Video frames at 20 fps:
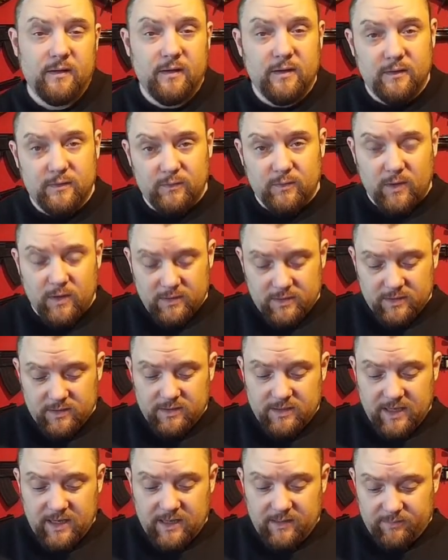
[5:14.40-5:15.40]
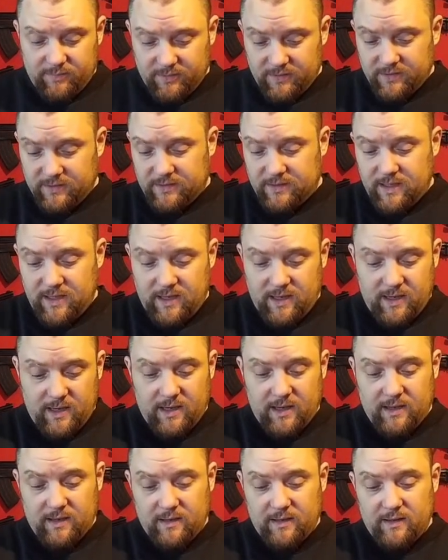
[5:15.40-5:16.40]
Twice as deep as
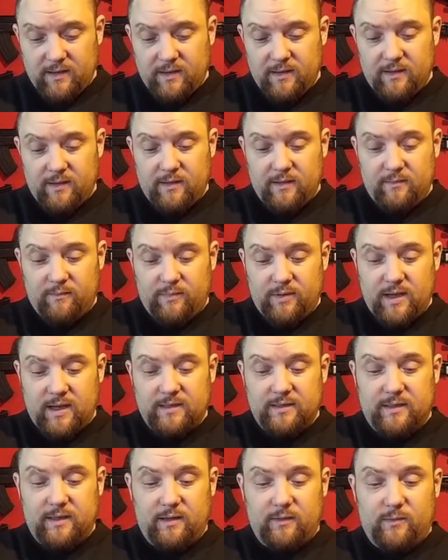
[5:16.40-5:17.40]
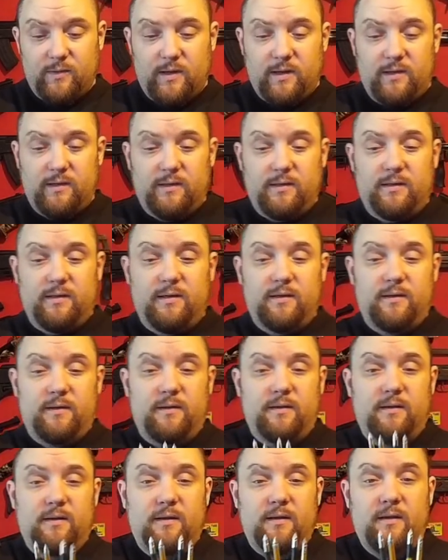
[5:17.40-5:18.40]
the plastic ones.
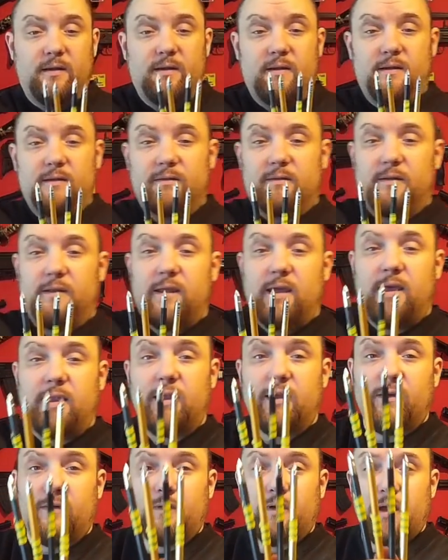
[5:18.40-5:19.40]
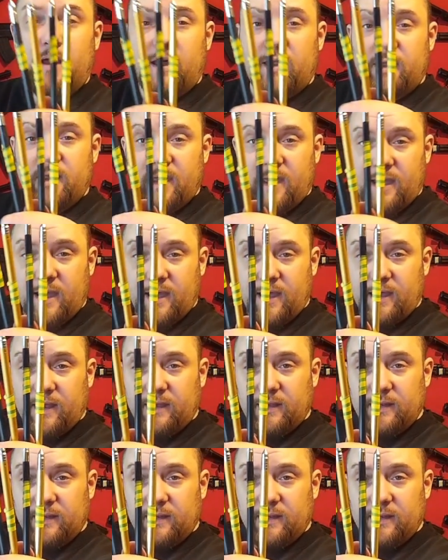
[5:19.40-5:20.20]
So there they all are there.